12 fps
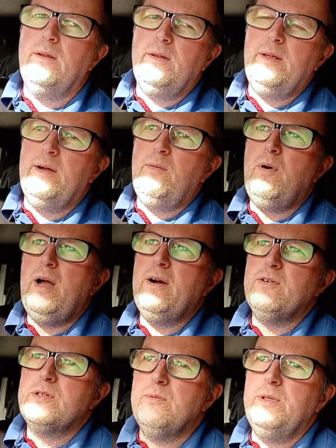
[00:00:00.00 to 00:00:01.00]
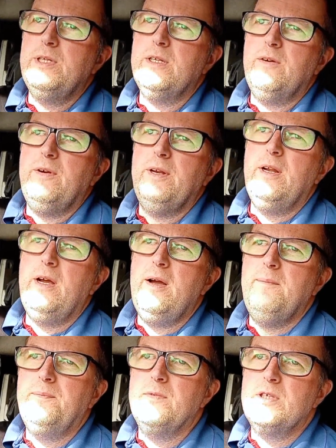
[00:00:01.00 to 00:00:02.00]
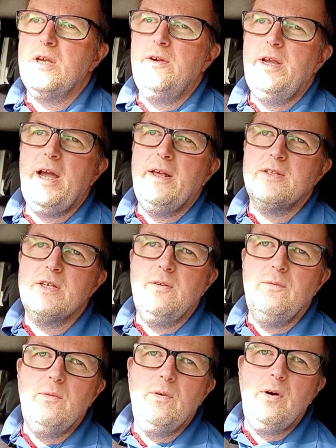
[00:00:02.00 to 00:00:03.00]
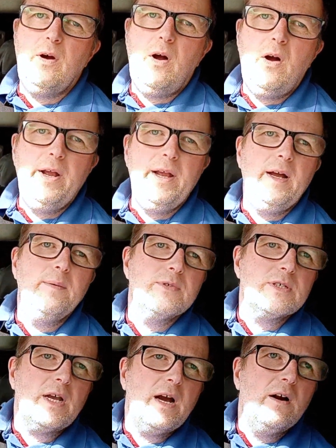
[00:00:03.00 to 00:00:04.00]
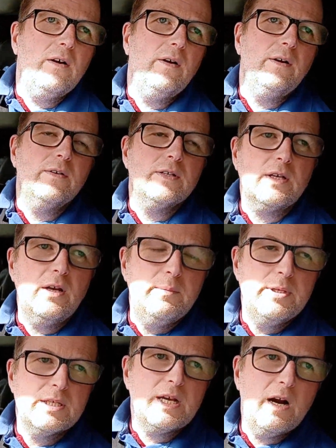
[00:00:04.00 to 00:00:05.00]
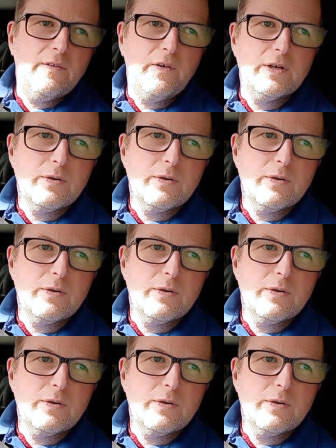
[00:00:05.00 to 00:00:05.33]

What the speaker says: Yeah, what else are we doing? So I am it's going to be scarifying.